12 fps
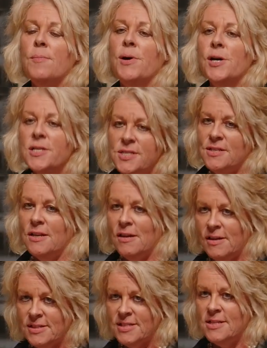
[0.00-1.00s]

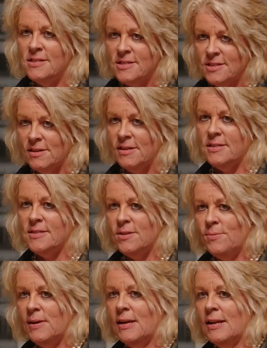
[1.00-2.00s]
personalized insights
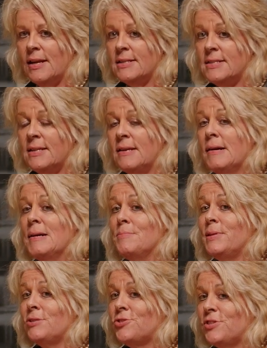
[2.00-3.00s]
so we can actually
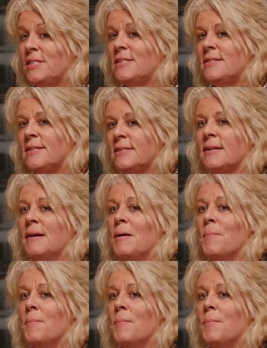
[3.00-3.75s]
be treated